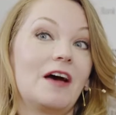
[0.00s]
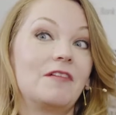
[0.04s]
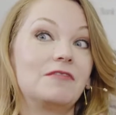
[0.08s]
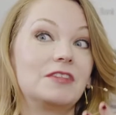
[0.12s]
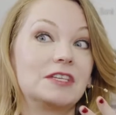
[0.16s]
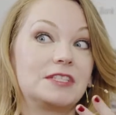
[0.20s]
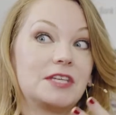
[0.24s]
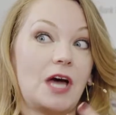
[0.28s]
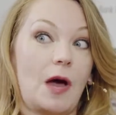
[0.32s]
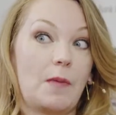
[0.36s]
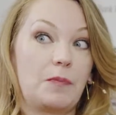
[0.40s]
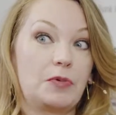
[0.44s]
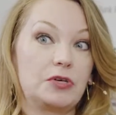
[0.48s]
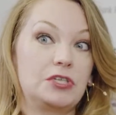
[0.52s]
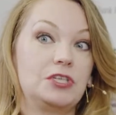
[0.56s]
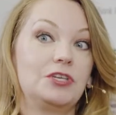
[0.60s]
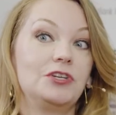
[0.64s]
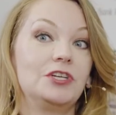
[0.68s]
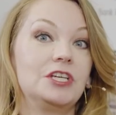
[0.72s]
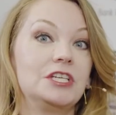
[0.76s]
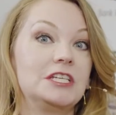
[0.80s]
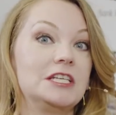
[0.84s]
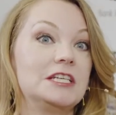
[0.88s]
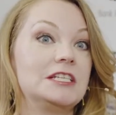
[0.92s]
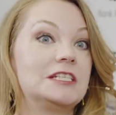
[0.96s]
have this
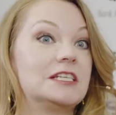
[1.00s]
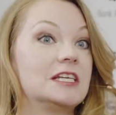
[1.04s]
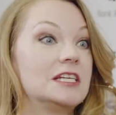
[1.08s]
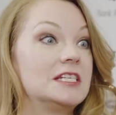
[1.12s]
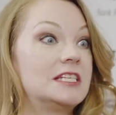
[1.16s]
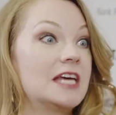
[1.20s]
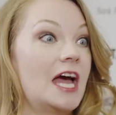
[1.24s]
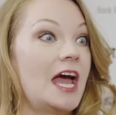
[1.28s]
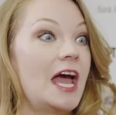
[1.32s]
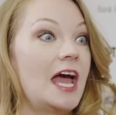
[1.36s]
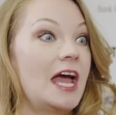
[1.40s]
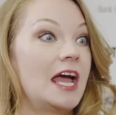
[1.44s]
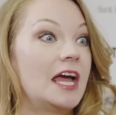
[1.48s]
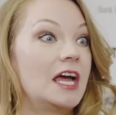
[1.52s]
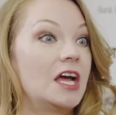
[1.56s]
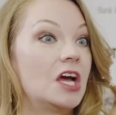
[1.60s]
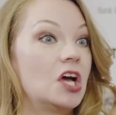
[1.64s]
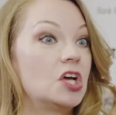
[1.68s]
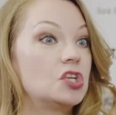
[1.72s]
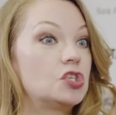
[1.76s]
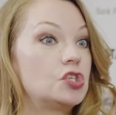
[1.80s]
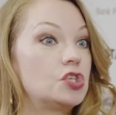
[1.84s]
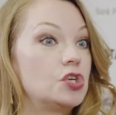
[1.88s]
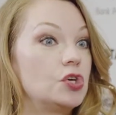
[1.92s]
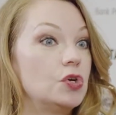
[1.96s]
opportunity
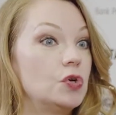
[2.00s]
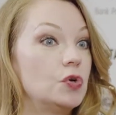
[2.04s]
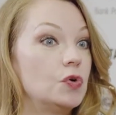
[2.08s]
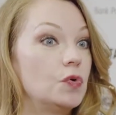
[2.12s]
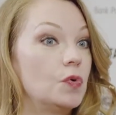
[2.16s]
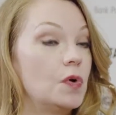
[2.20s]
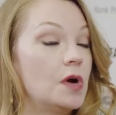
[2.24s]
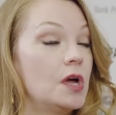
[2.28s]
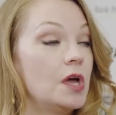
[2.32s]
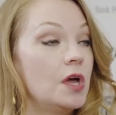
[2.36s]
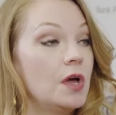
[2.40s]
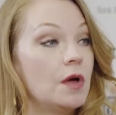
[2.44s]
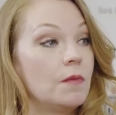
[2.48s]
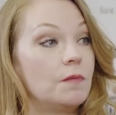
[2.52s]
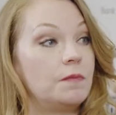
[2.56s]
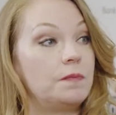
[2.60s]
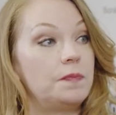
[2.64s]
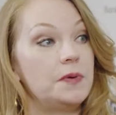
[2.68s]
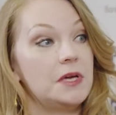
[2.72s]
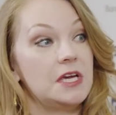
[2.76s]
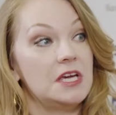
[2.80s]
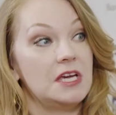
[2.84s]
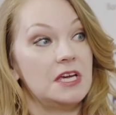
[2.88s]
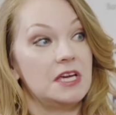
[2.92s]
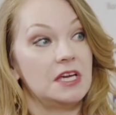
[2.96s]
today to
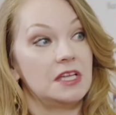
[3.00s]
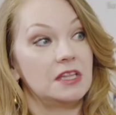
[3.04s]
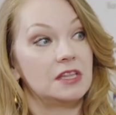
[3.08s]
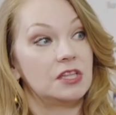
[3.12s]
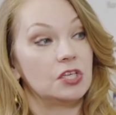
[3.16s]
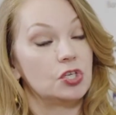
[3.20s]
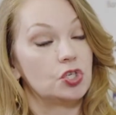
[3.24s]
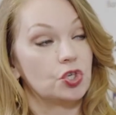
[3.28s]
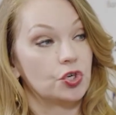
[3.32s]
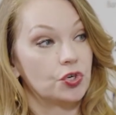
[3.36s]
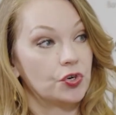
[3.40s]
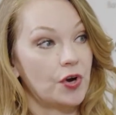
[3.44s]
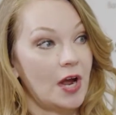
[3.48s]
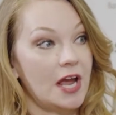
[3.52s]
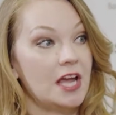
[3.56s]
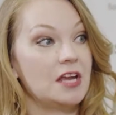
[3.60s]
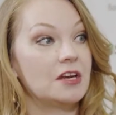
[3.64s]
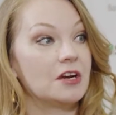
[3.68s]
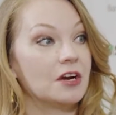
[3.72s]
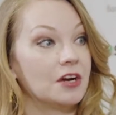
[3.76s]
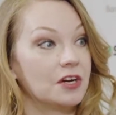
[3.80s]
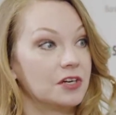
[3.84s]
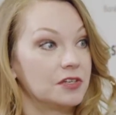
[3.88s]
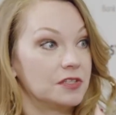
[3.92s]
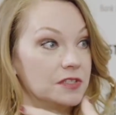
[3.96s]
be the
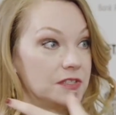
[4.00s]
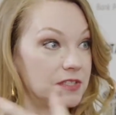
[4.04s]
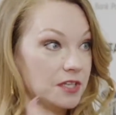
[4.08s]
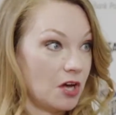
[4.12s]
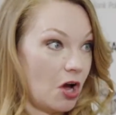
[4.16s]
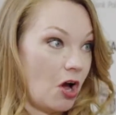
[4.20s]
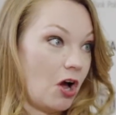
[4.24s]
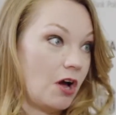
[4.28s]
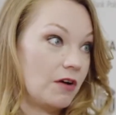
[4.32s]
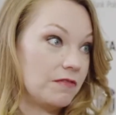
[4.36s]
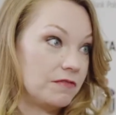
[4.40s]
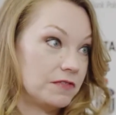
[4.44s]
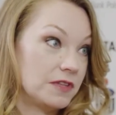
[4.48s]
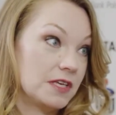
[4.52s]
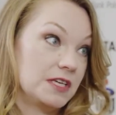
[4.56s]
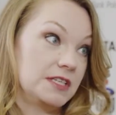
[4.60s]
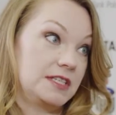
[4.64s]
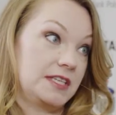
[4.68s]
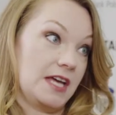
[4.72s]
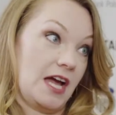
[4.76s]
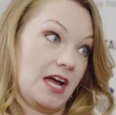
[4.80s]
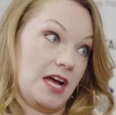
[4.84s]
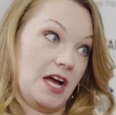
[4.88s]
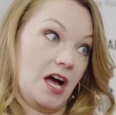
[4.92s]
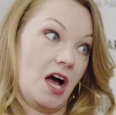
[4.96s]
trainers of
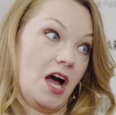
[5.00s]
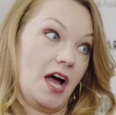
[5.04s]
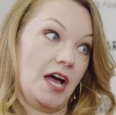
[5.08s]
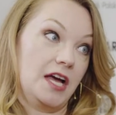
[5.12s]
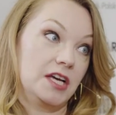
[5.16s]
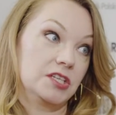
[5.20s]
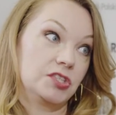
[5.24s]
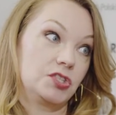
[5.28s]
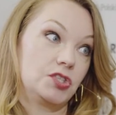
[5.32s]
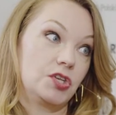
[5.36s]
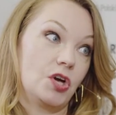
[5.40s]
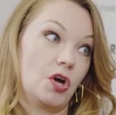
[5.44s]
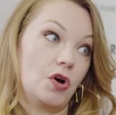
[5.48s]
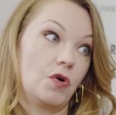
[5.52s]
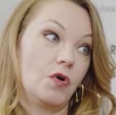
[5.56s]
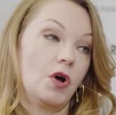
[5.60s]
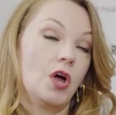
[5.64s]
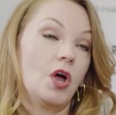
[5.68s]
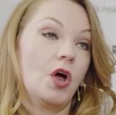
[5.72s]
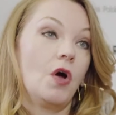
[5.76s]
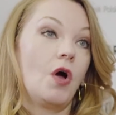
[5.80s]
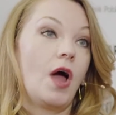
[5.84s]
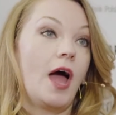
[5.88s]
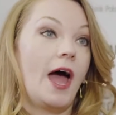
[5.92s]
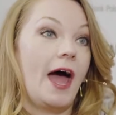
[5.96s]
this AI. So
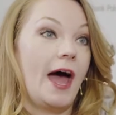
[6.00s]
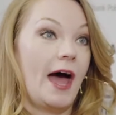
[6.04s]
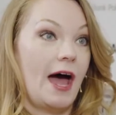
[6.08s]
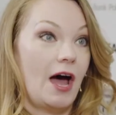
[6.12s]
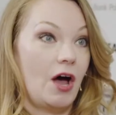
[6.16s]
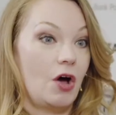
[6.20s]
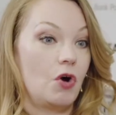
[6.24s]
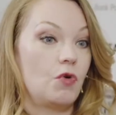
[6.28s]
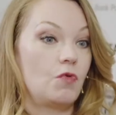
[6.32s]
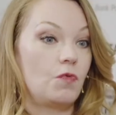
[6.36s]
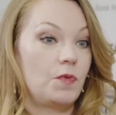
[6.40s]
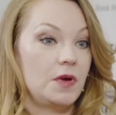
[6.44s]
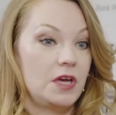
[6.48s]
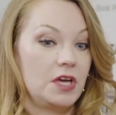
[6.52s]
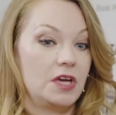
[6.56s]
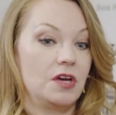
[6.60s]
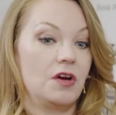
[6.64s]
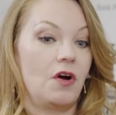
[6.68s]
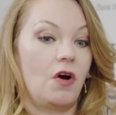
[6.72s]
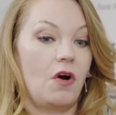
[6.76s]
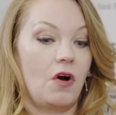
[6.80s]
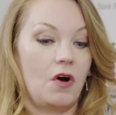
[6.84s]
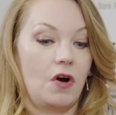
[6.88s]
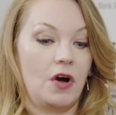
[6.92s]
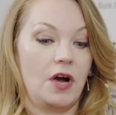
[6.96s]
how
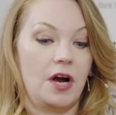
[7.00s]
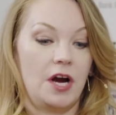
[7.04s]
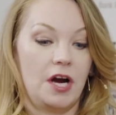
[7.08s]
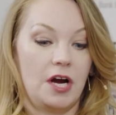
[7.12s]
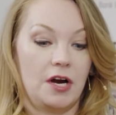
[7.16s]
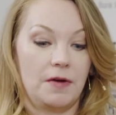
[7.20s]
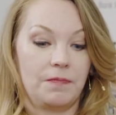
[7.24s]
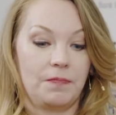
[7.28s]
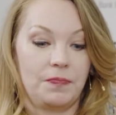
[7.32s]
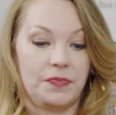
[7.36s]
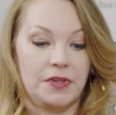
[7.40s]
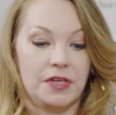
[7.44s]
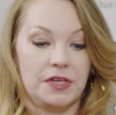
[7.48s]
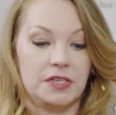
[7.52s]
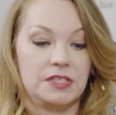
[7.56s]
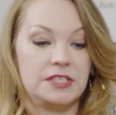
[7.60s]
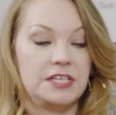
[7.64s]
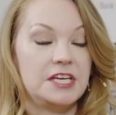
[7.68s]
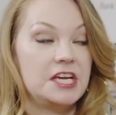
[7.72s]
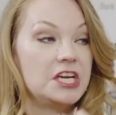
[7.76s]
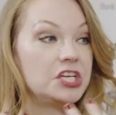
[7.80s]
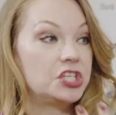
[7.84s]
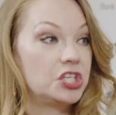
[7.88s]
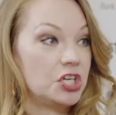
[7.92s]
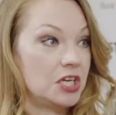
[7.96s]
we are
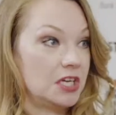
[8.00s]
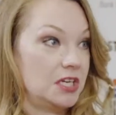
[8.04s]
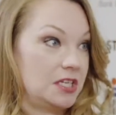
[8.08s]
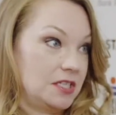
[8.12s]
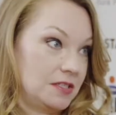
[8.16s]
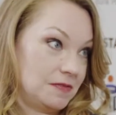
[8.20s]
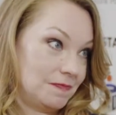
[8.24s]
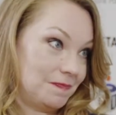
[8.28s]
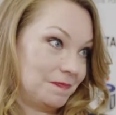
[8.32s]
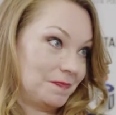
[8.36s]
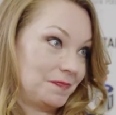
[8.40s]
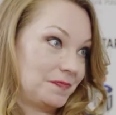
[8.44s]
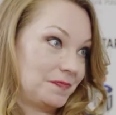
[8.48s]
teaching